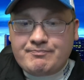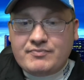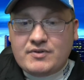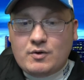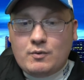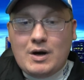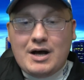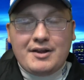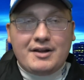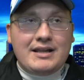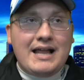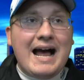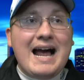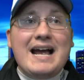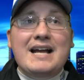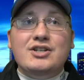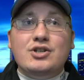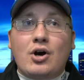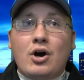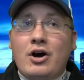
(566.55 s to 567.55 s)
While the
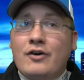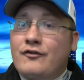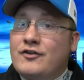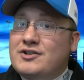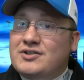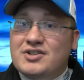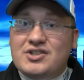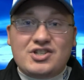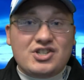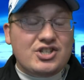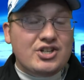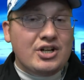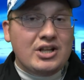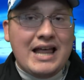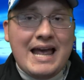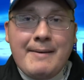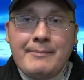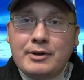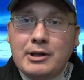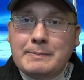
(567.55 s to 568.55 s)
Lions offense is still
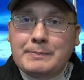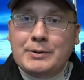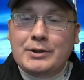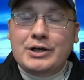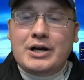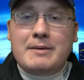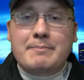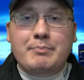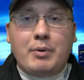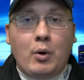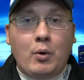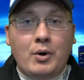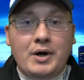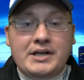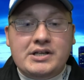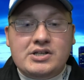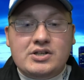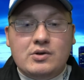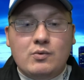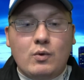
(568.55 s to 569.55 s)
able to put up
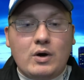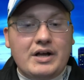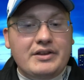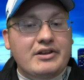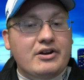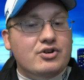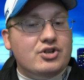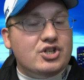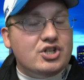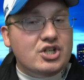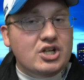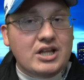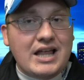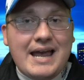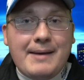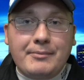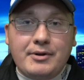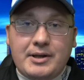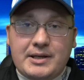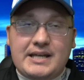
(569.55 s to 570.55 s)
points, while they're still
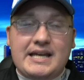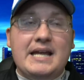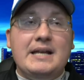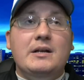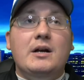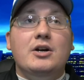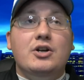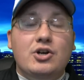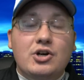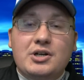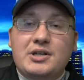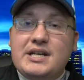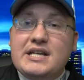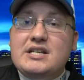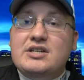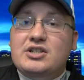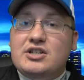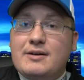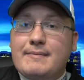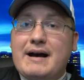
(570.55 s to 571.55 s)
able to get a good
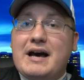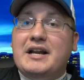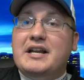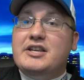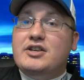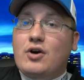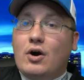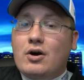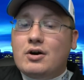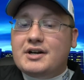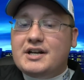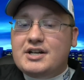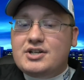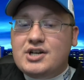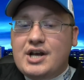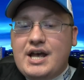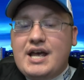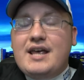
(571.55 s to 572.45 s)
decent amount of yardage,